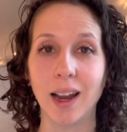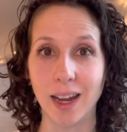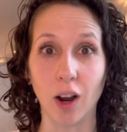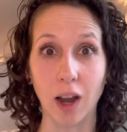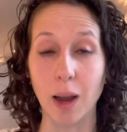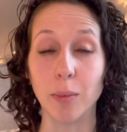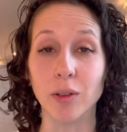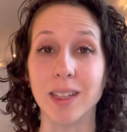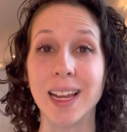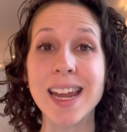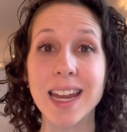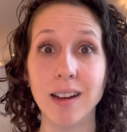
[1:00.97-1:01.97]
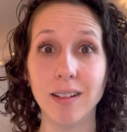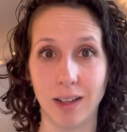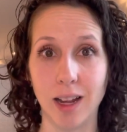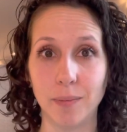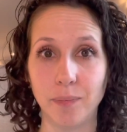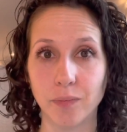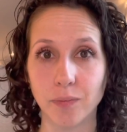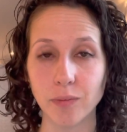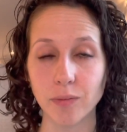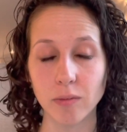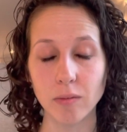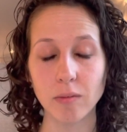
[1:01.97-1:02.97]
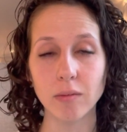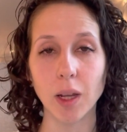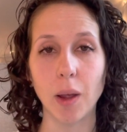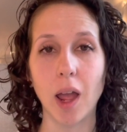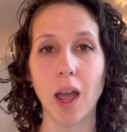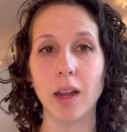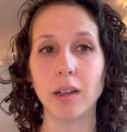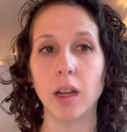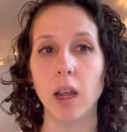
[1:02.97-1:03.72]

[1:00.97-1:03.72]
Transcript: are able to heal it. And